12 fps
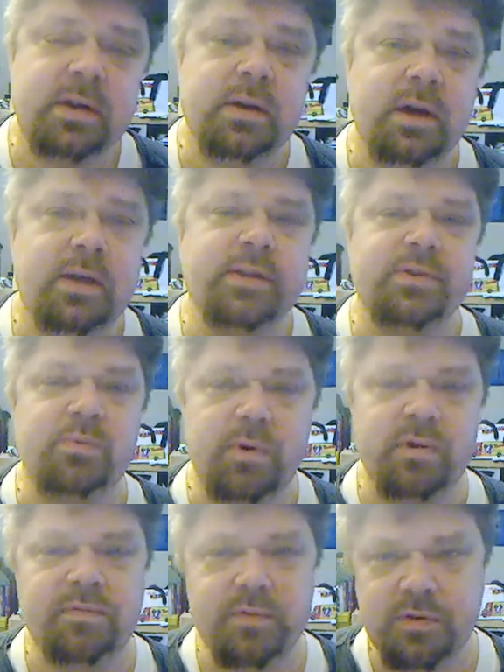on this
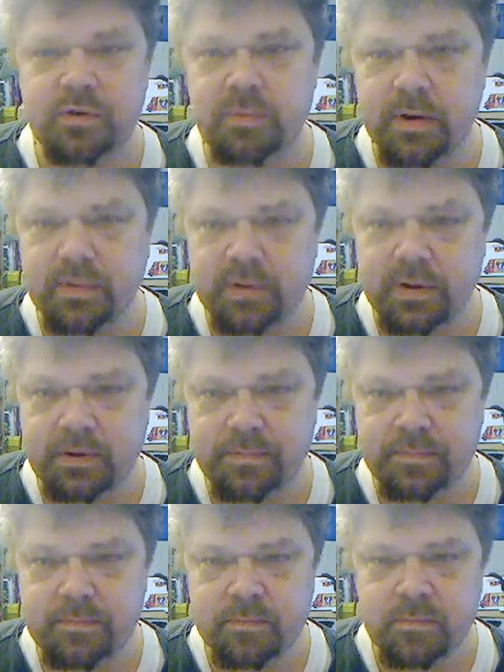wonderful career field.
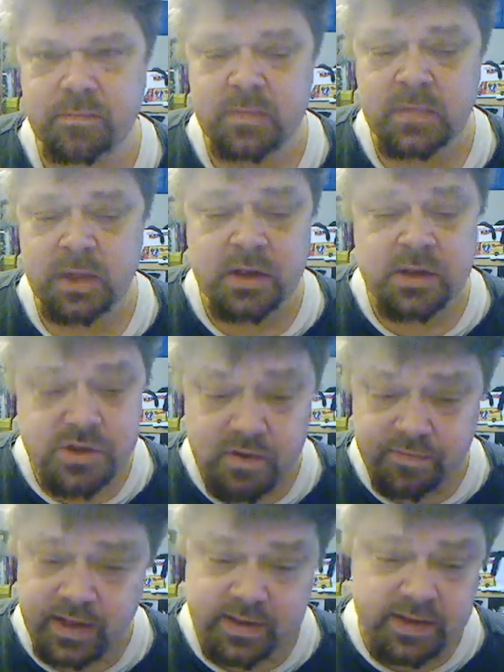So
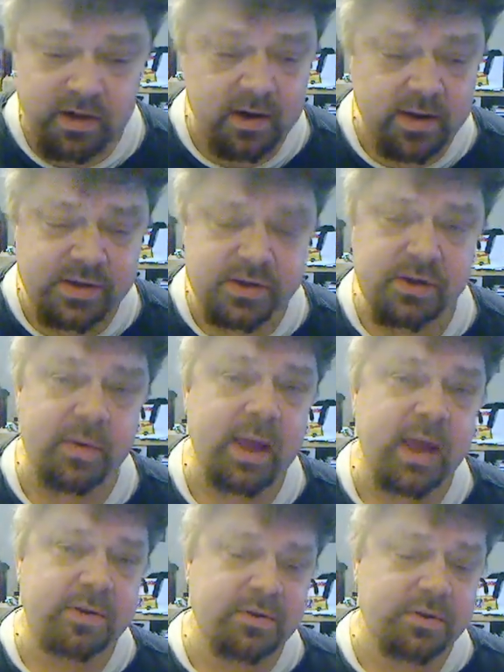you've let the audience know,
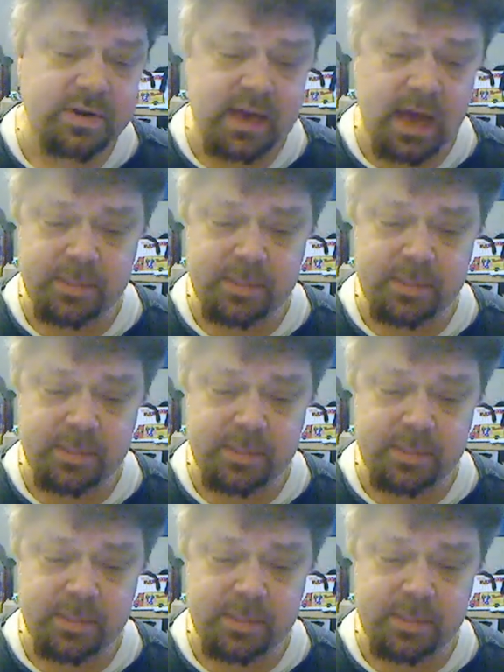hey, due to time